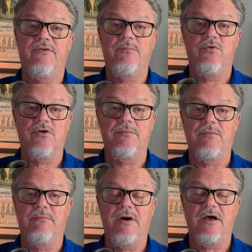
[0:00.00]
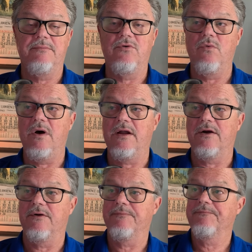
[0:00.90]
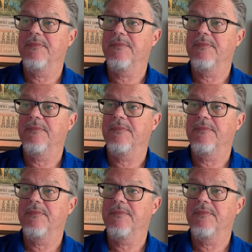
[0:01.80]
for potable water.